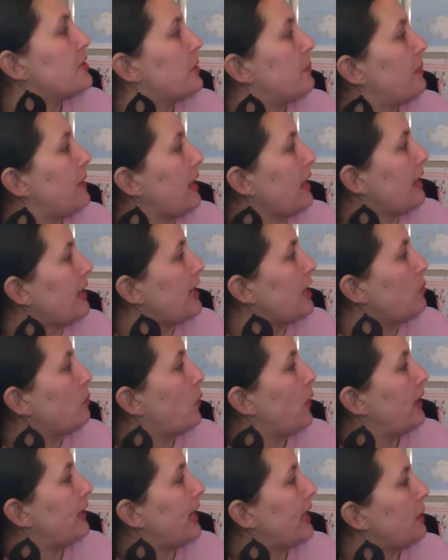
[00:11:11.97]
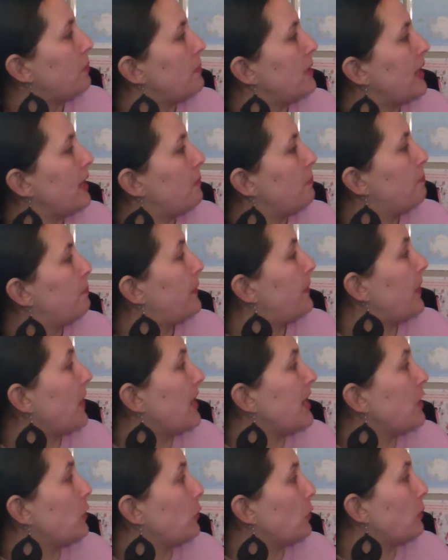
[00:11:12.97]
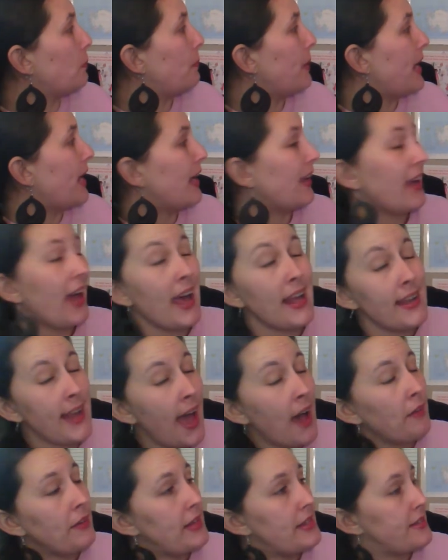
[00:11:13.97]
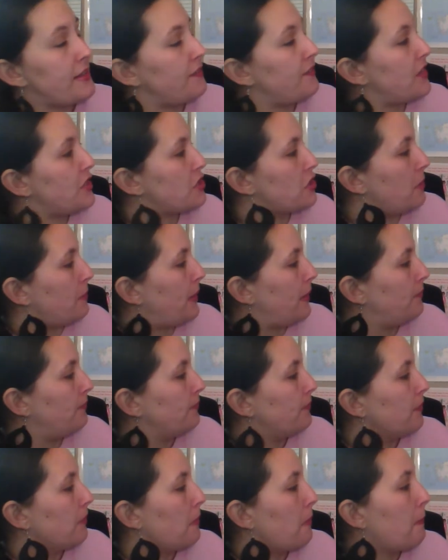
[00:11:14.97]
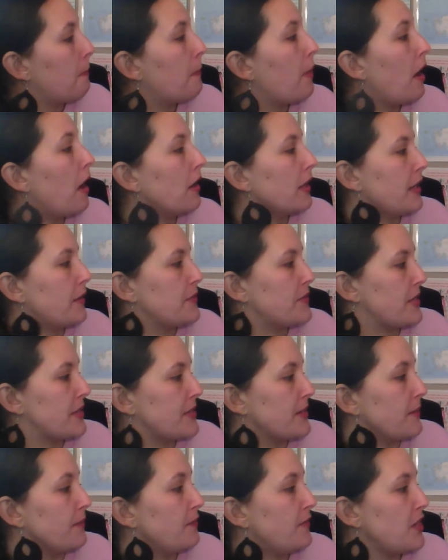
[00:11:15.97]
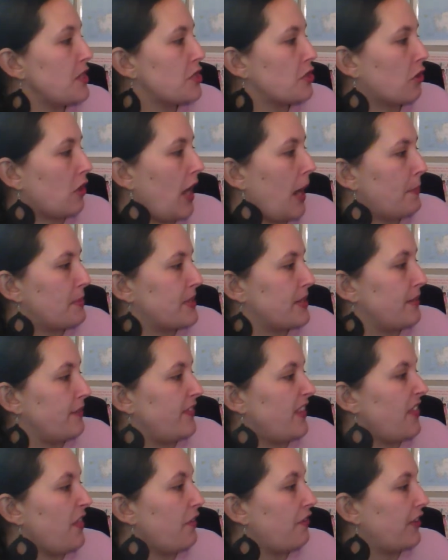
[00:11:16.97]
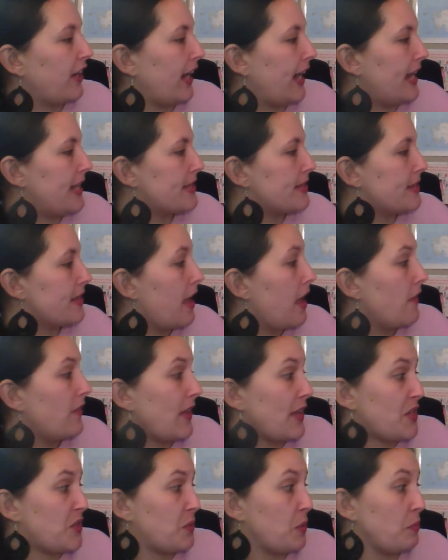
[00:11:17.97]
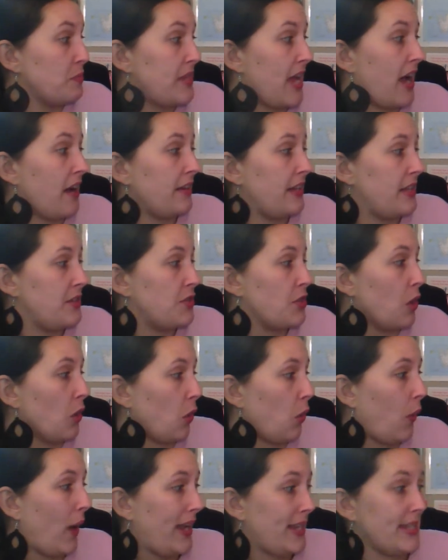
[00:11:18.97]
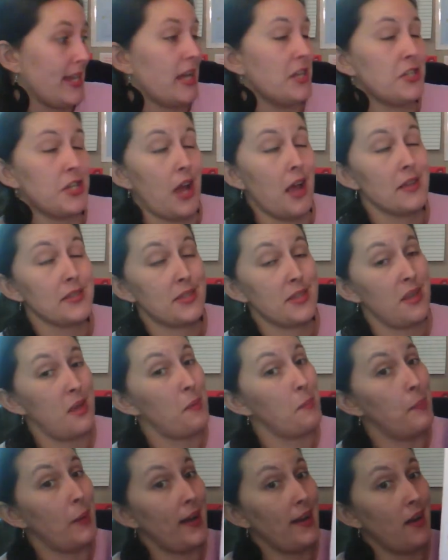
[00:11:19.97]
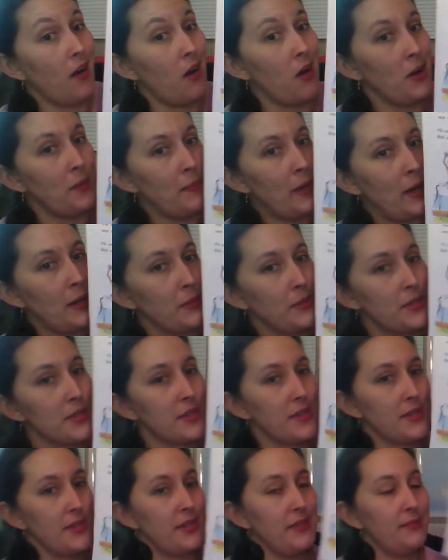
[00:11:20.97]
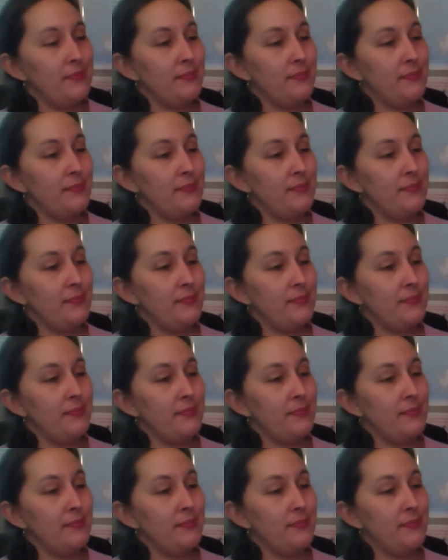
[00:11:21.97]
to be a key boy like me, but then he grew big, and now he's a fisherman. Pa gives us some fish scraps to feed the frigates. They swoop down and don't quite touch us, but almost.